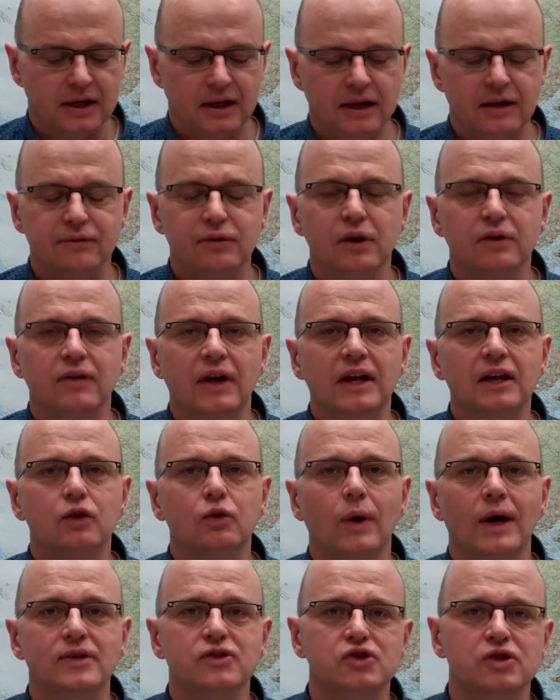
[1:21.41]
If you have any
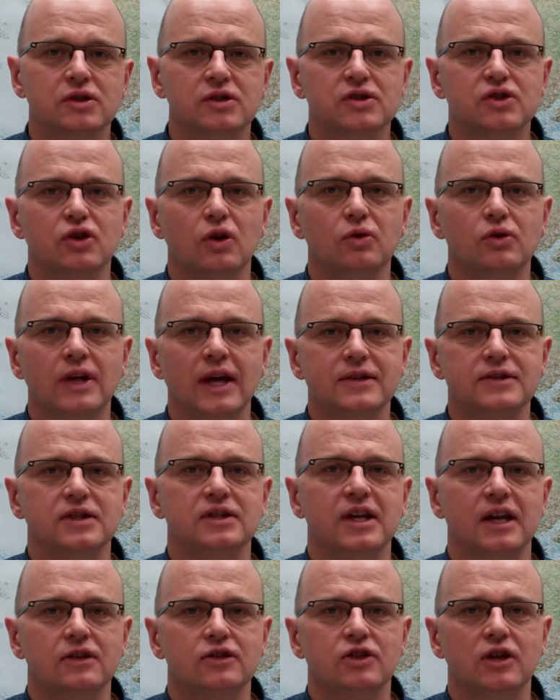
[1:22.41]
questions, don't
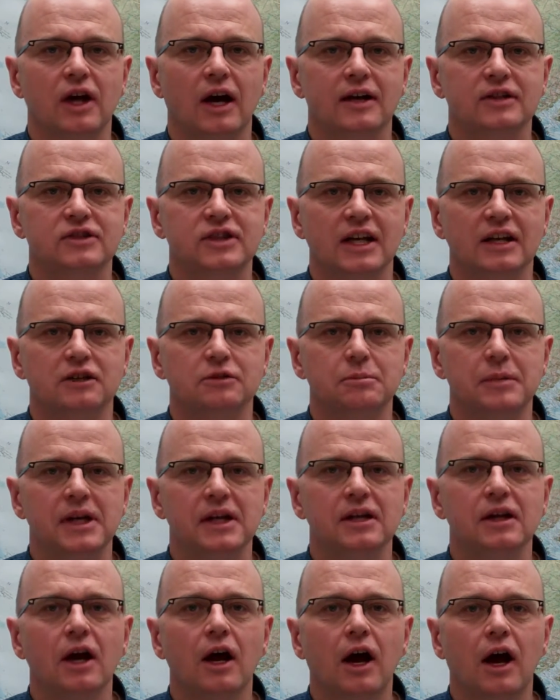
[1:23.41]
hesitate to contact
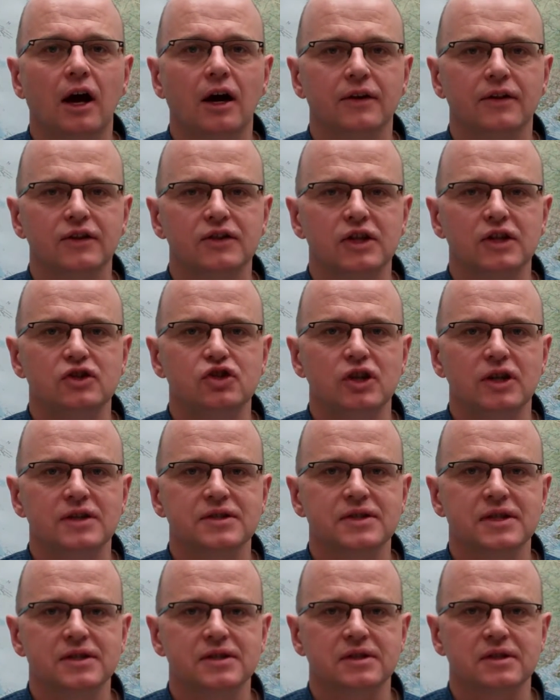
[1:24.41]
me or the teaching
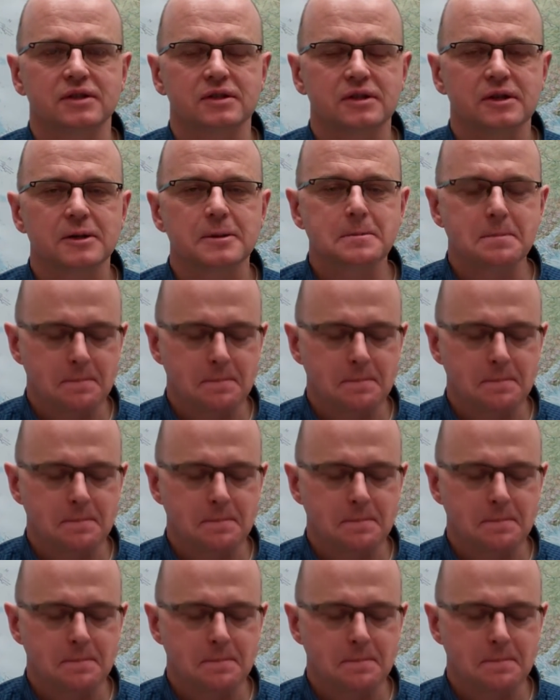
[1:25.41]
assistant.